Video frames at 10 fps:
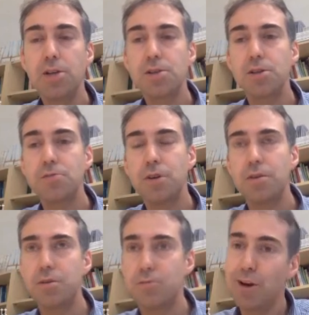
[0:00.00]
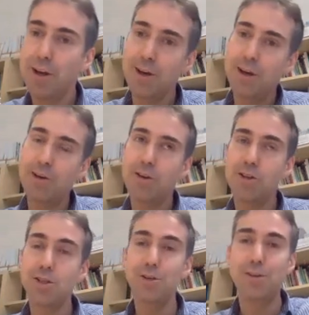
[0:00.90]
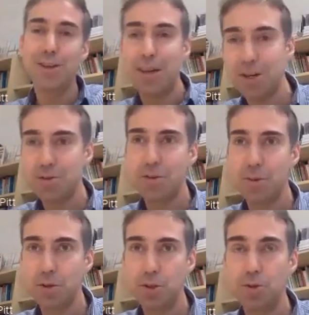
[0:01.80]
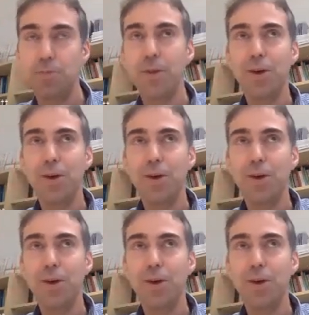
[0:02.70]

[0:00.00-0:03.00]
So rather than relying on a survey at the end of the module,